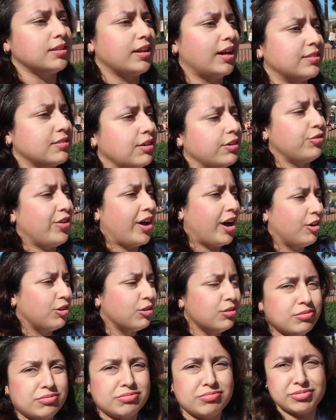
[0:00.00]
and that's kind of
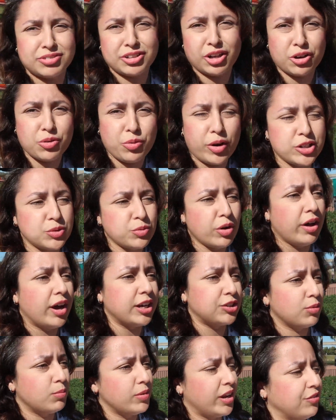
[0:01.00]
how clockwise
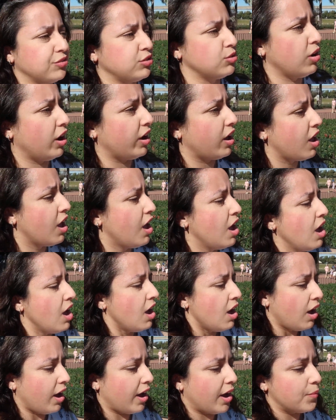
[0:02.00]
works from left to right.
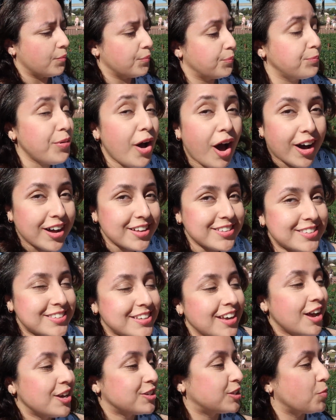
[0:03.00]
Um, but
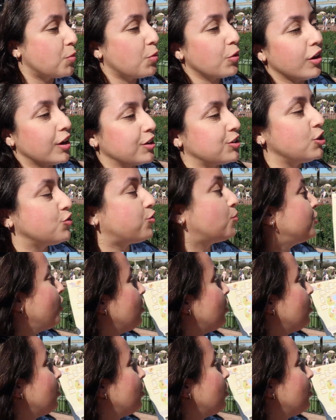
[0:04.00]
some people like to do from